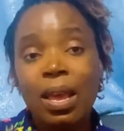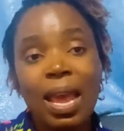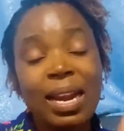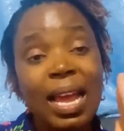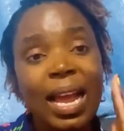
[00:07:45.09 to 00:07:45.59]

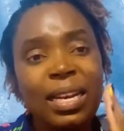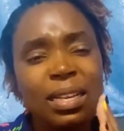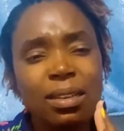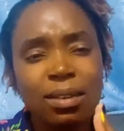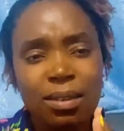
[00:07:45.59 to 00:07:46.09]
And I can
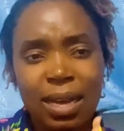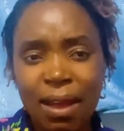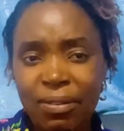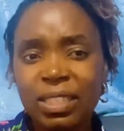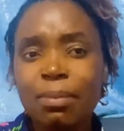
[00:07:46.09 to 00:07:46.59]

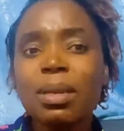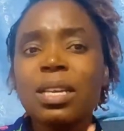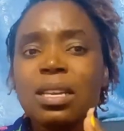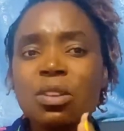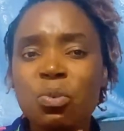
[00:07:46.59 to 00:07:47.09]

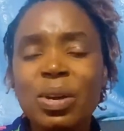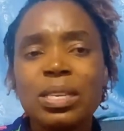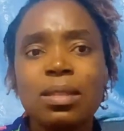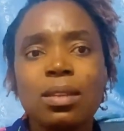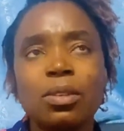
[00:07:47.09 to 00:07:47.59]
comfortably
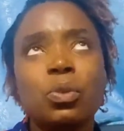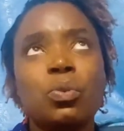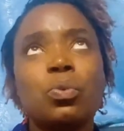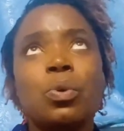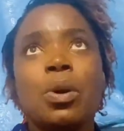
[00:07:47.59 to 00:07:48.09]
equate this
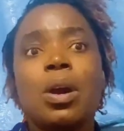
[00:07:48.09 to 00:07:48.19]
to